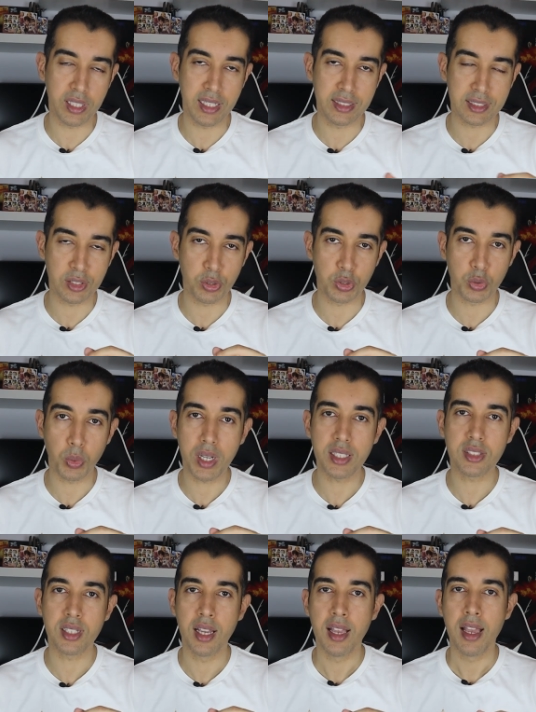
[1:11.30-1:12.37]
Nintendo
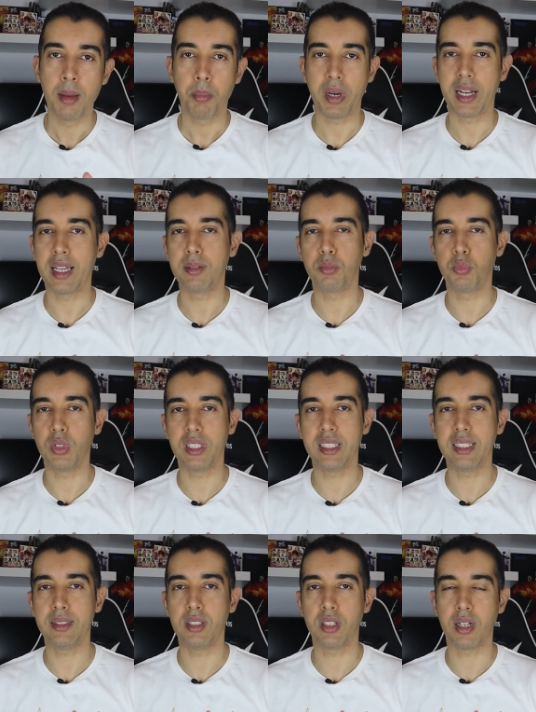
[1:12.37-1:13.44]
Switch, but I
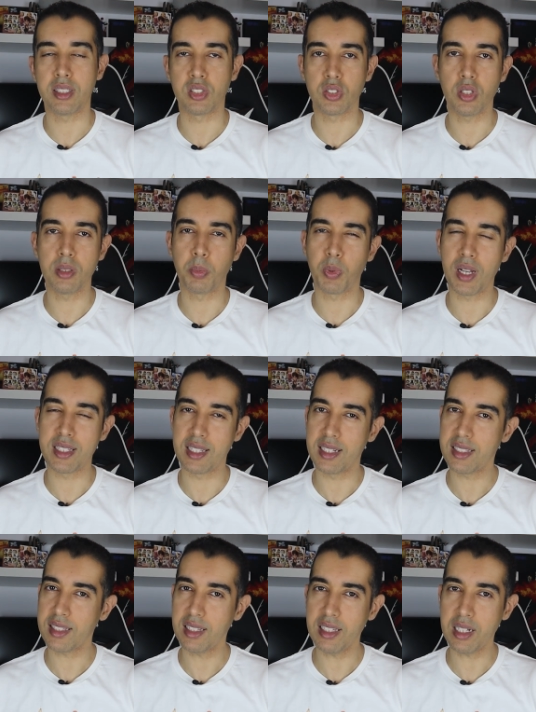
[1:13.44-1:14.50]
really, I saw the price
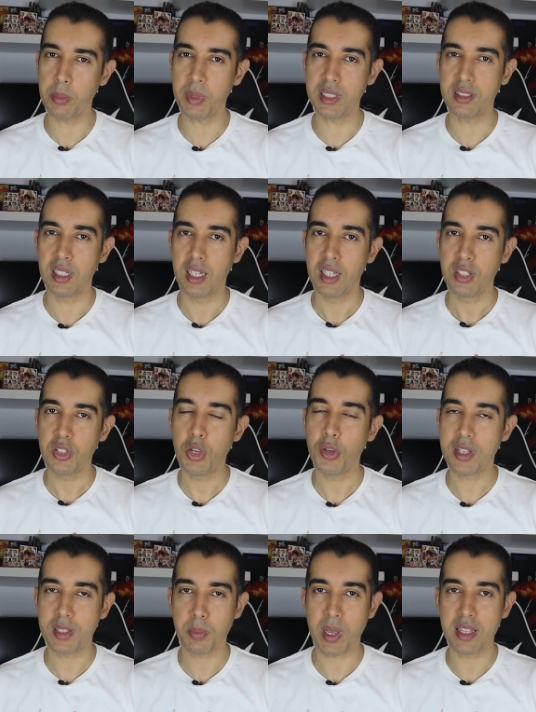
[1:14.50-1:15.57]
and it's a little bit too
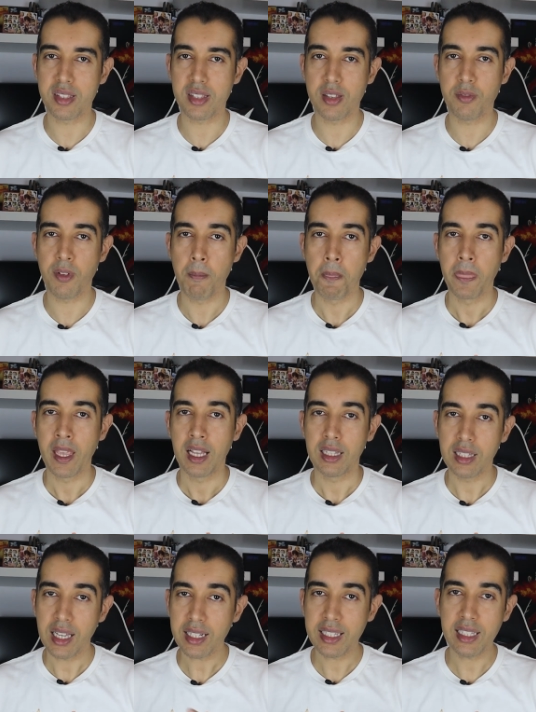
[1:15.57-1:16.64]
expensive.
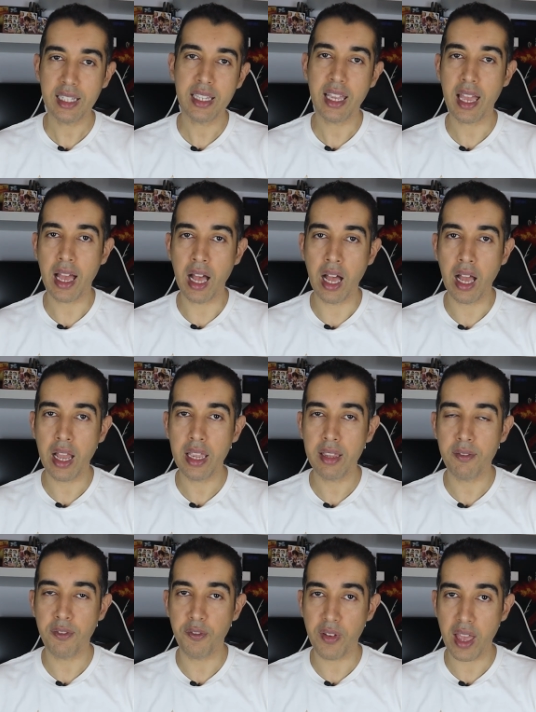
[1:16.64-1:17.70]
Luckily, I
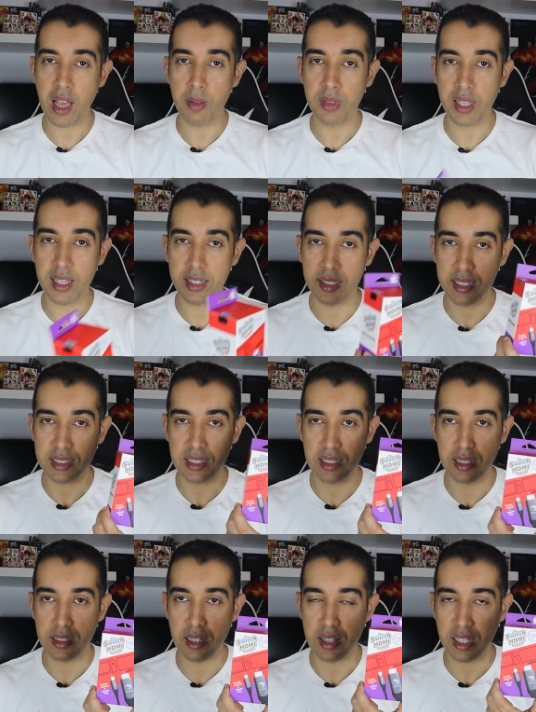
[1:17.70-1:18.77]
found this
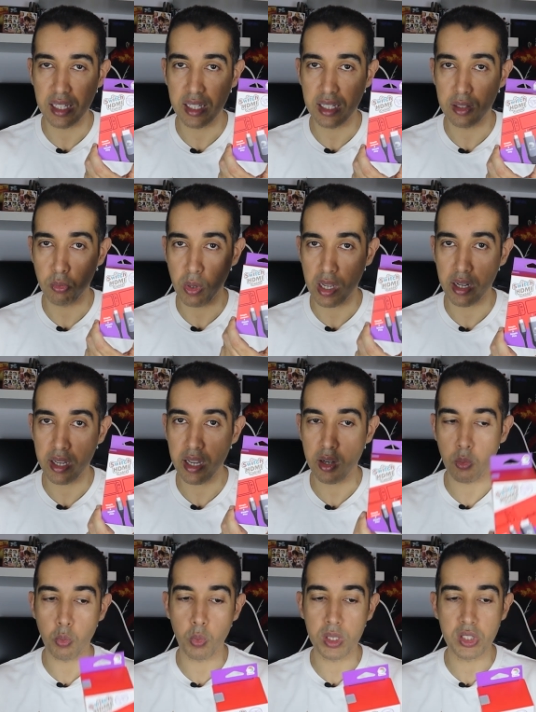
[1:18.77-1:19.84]
little thing right
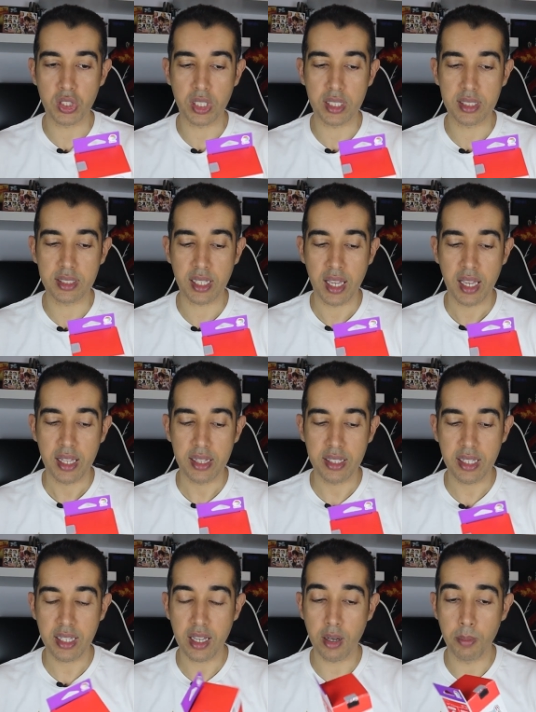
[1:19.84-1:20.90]
here, which is
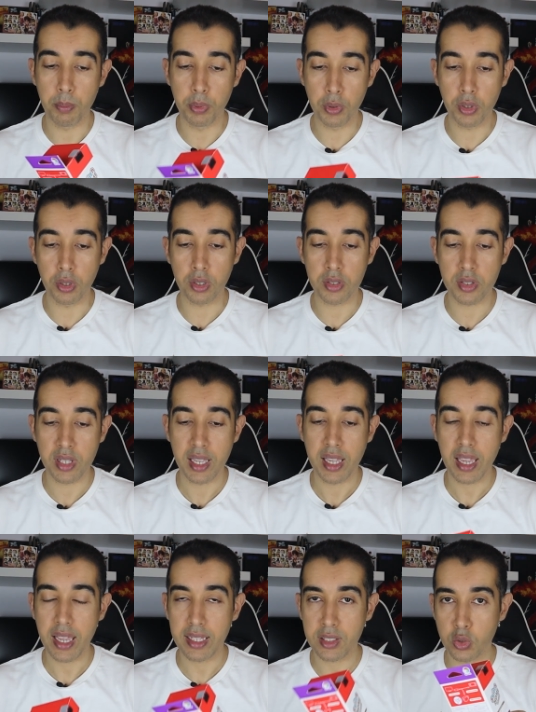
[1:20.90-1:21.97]
the Brooks
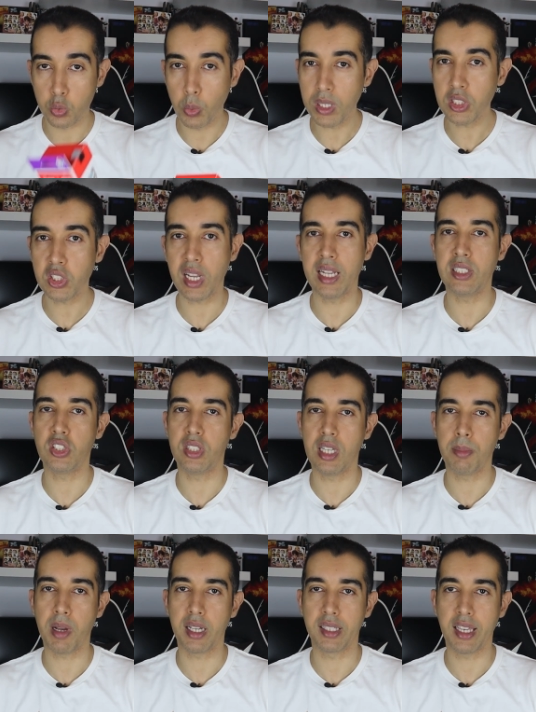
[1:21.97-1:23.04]
Switch
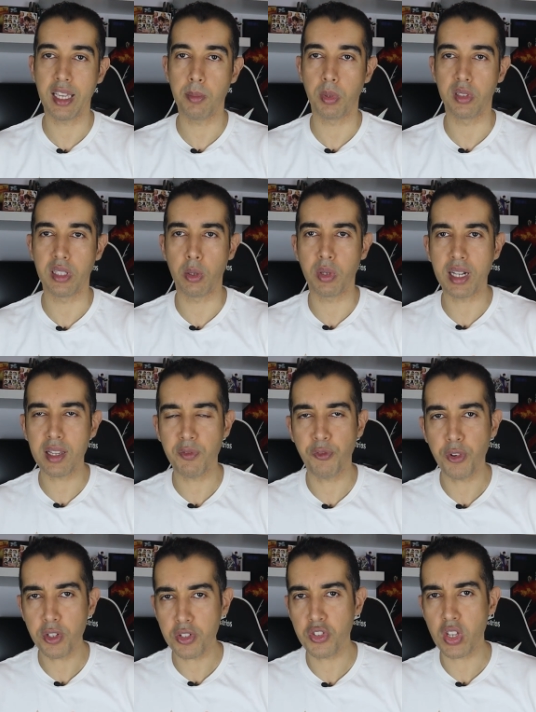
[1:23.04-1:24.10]
HDMI cable. Now, when I
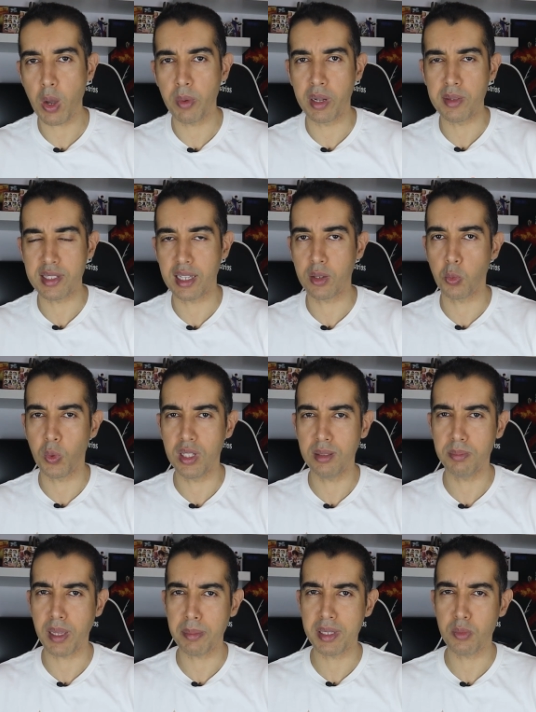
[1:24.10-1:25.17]
first saw it, I was like,
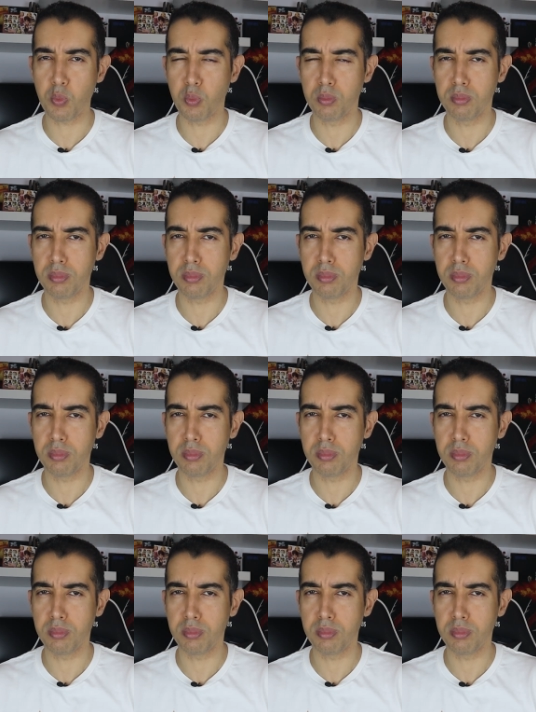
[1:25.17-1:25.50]
well, I mean,